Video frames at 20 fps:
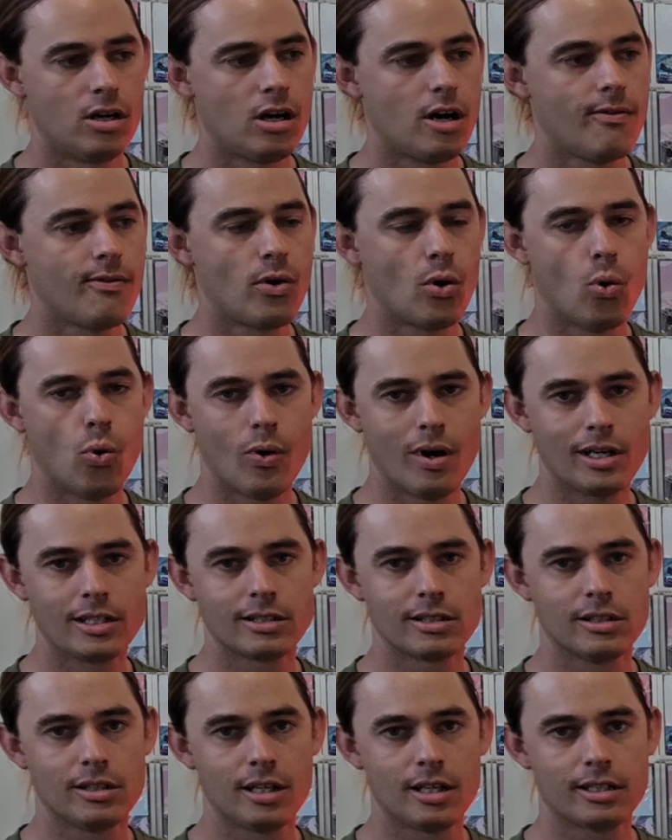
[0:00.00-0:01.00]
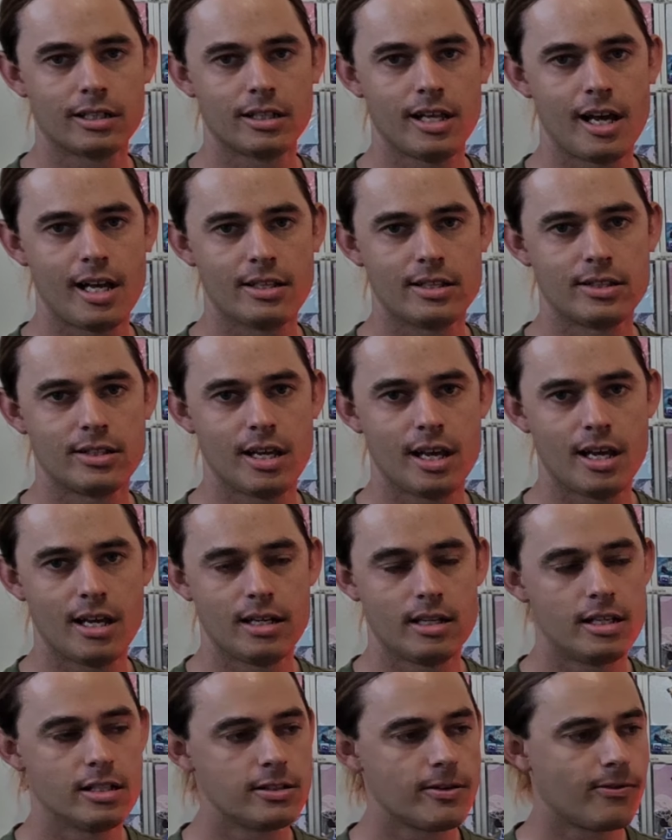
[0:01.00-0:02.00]
I've always liked that
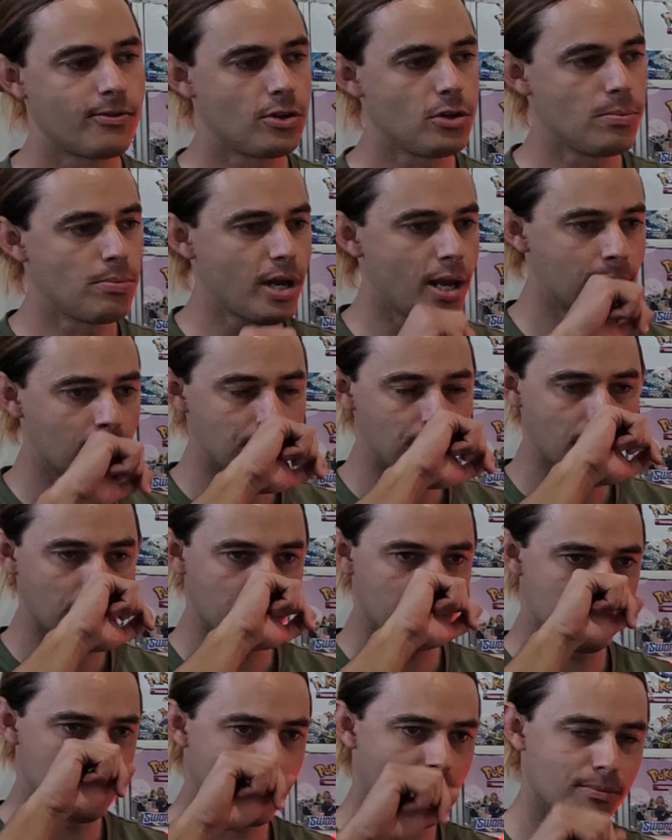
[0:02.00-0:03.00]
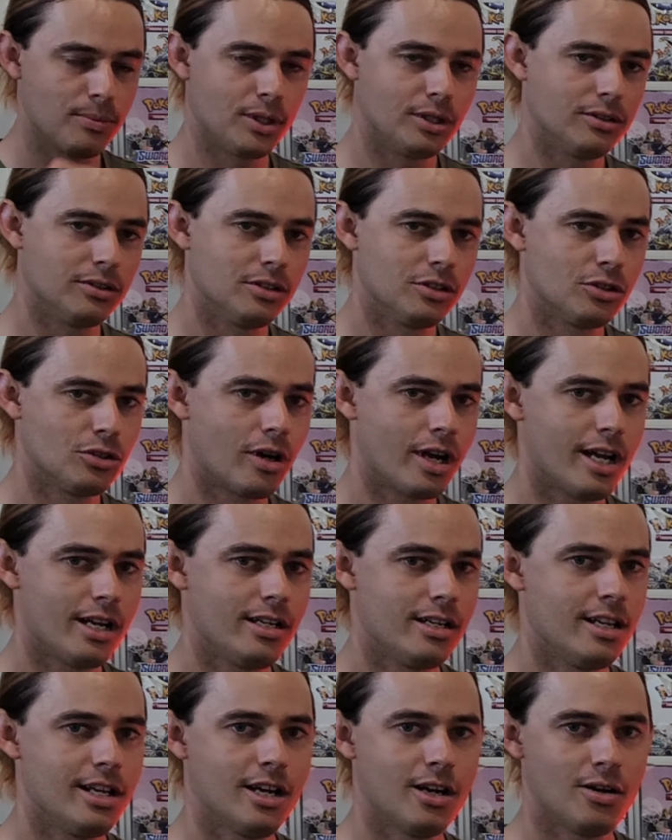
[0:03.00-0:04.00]
set. There's a few people probably jumping on the
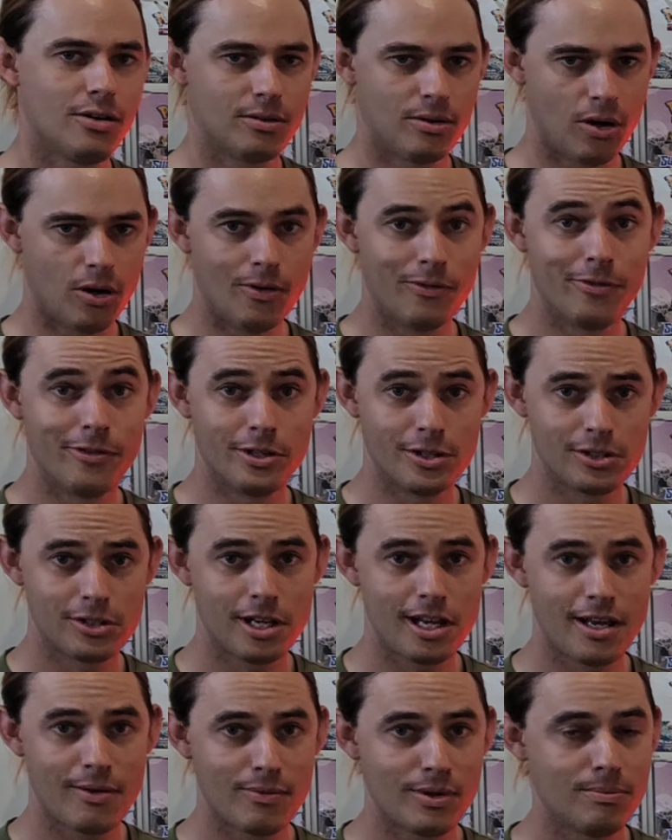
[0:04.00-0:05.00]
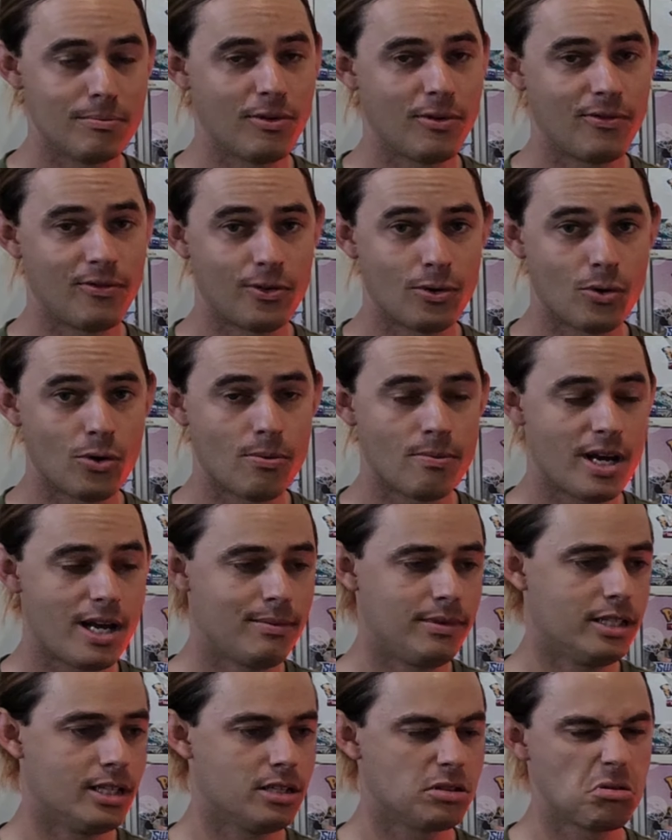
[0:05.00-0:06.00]
train now of the set, when before
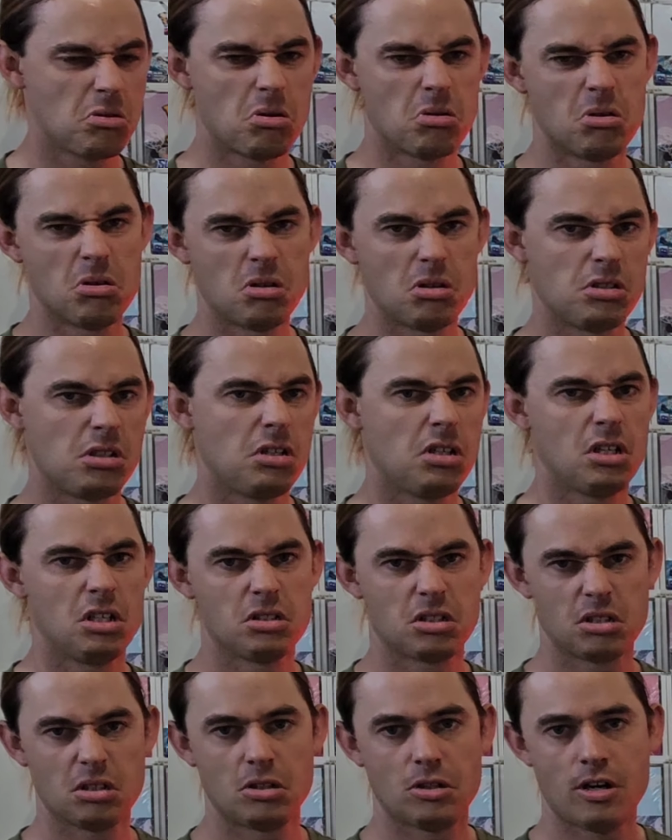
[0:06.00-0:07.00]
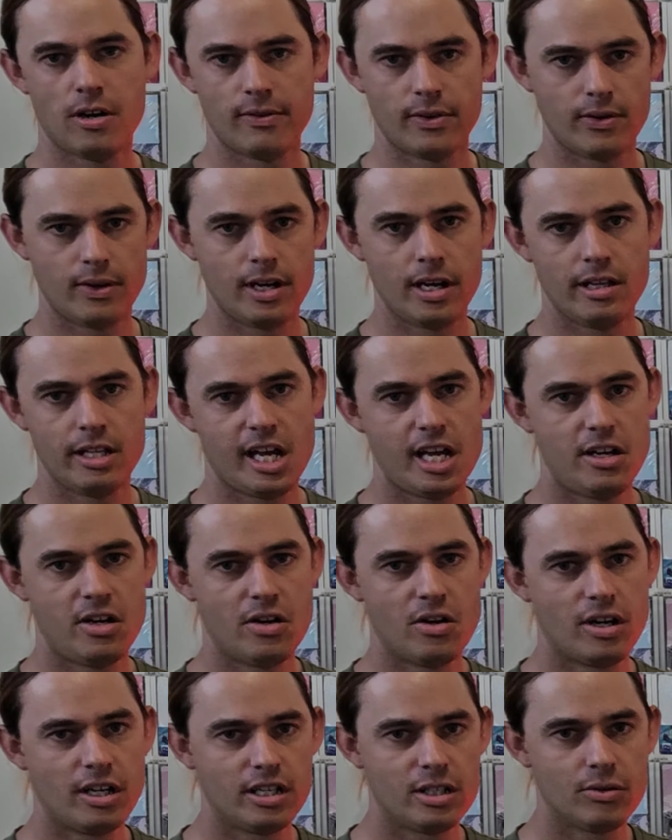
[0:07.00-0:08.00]
maybe they said, it's going to hover around that
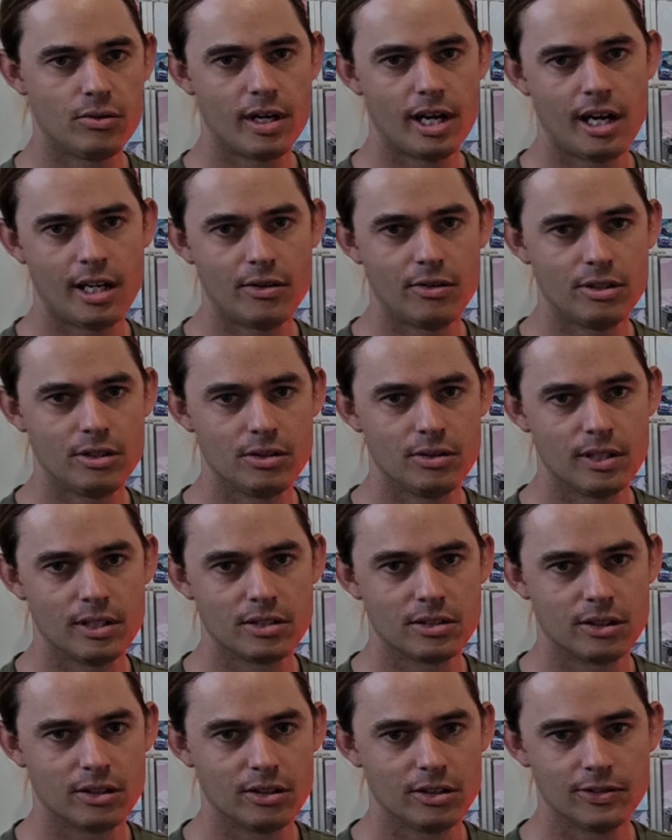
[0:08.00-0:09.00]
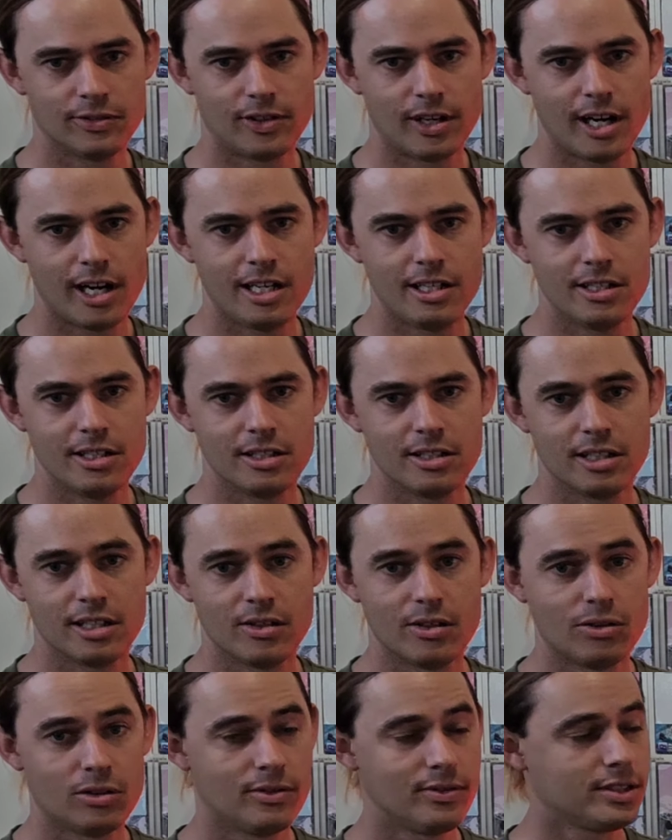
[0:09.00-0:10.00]
90 to 100 US dollars for ages,
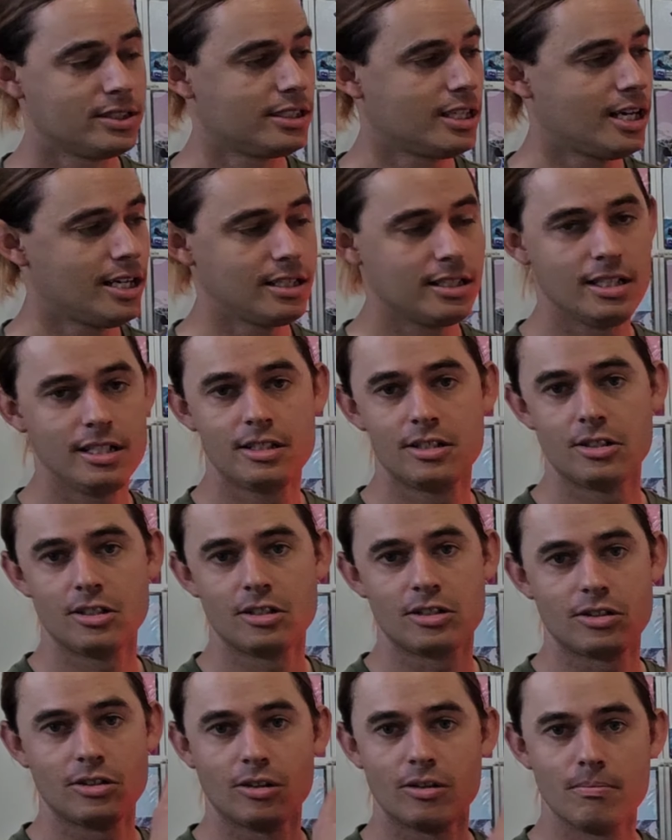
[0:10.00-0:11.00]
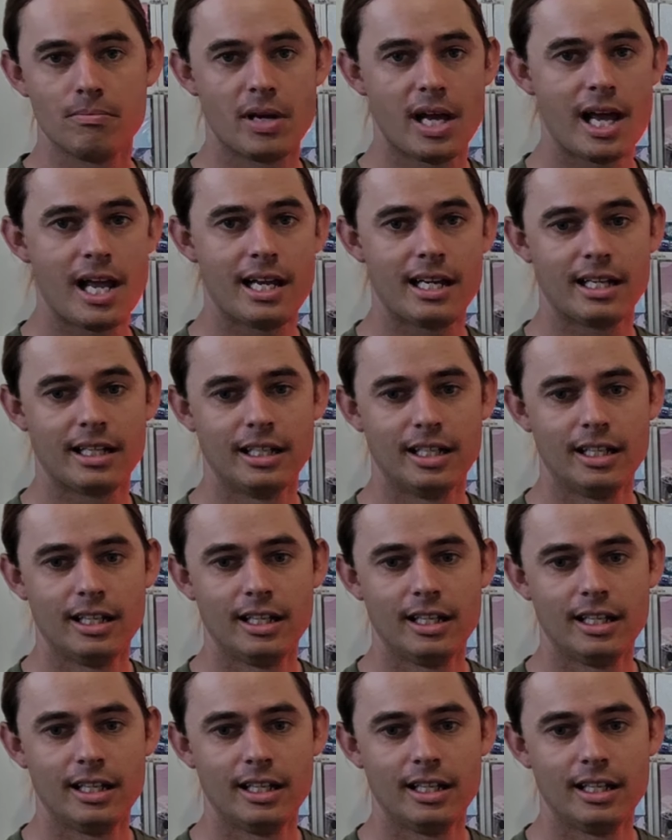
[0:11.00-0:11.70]
and all of a sudden it's just gone bang.